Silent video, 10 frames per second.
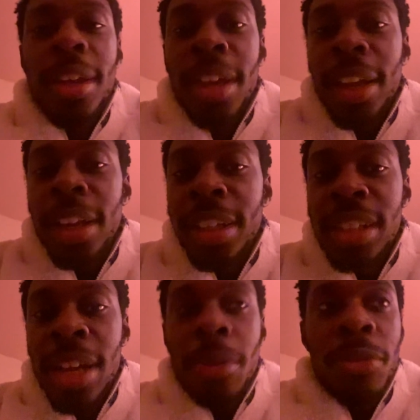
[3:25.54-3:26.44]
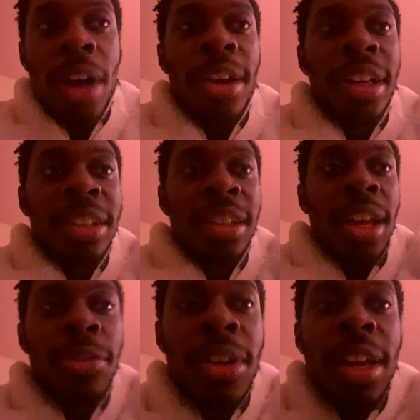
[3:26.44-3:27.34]
And he doesn't have a father in his
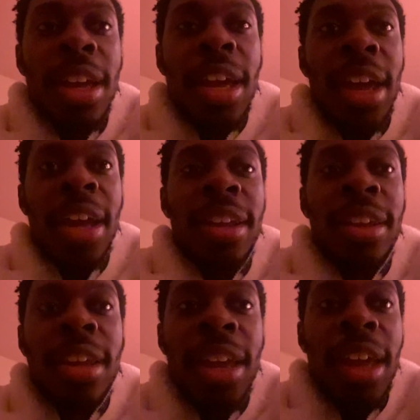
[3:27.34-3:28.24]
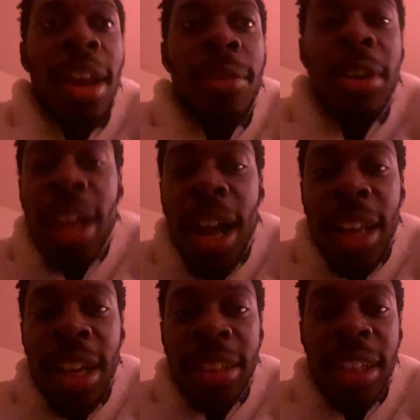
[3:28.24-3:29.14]
life. And every guy
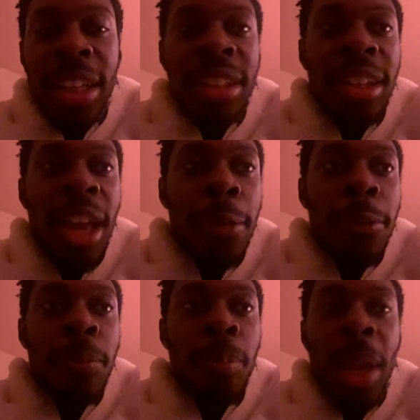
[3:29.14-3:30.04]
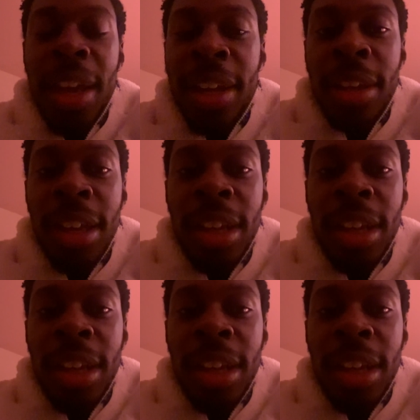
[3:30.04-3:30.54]
that's in his life, man,